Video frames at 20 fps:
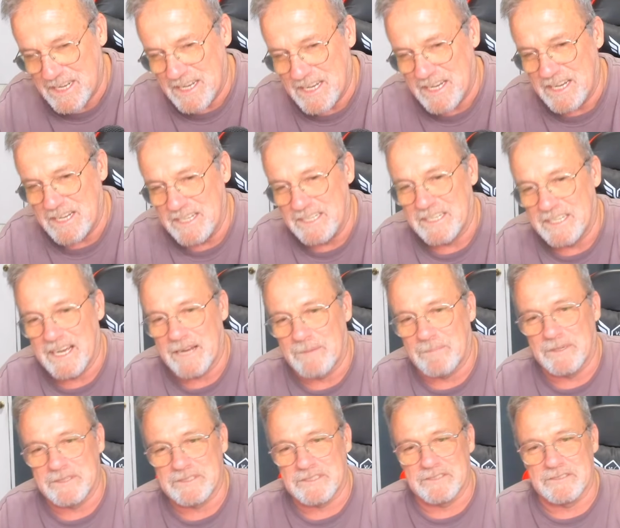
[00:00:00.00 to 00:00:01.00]
you got a
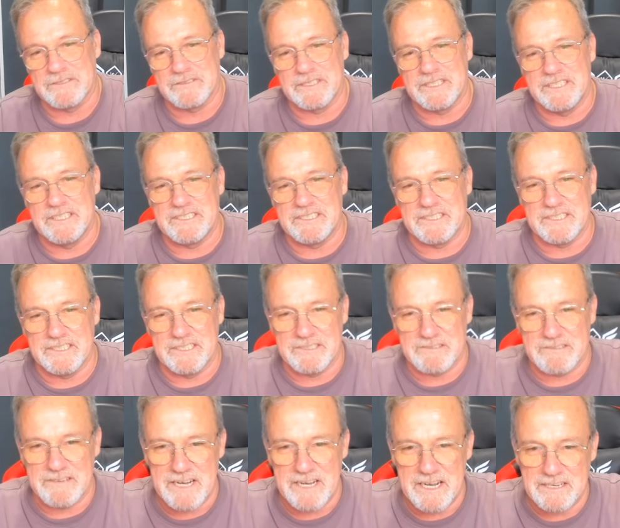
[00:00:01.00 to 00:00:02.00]
bunch of little kids sitting
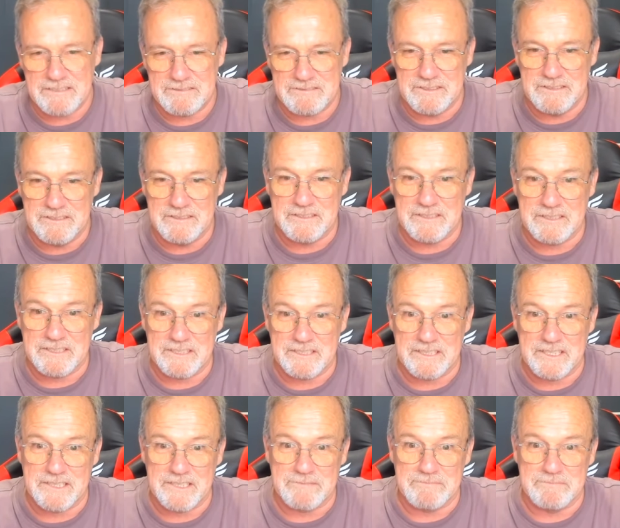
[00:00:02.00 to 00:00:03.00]
around, they're looking
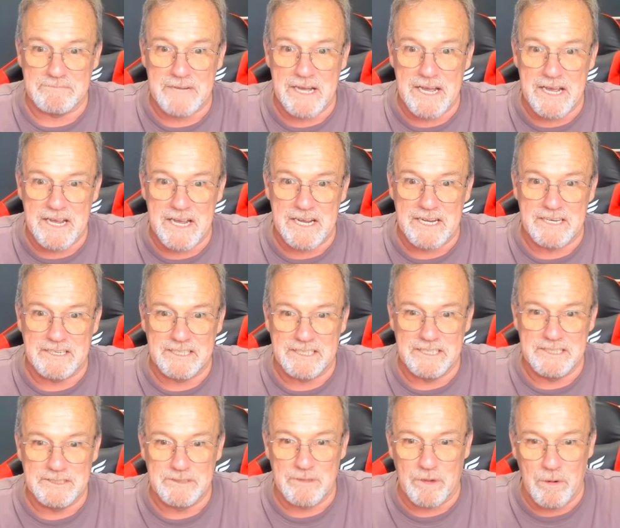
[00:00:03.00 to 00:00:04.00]
like, man,
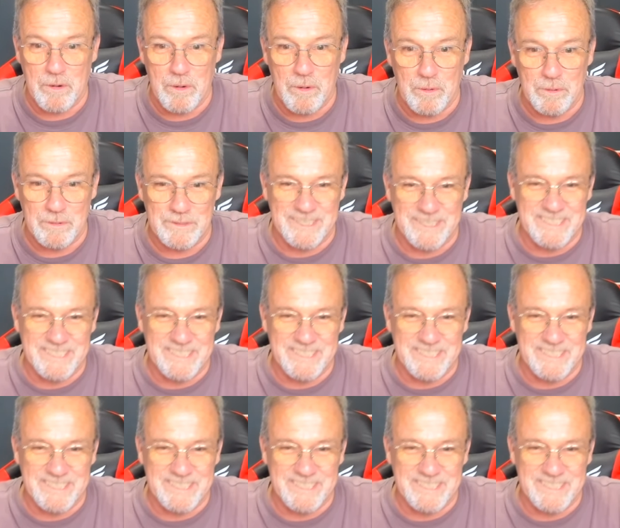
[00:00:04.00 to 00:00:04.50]
he's old.